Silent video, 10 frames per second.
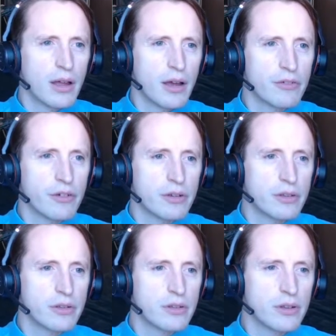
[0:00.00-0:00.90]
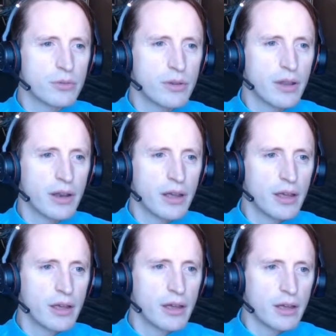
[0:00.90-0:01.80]
Of course, it's just with an
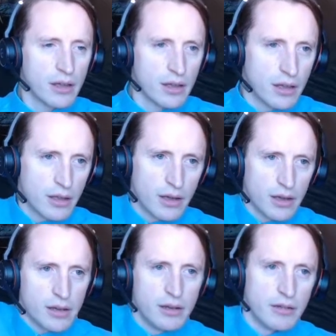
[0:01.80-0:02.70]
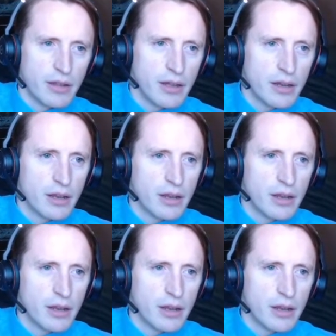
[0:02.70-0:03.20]
A. I knew that.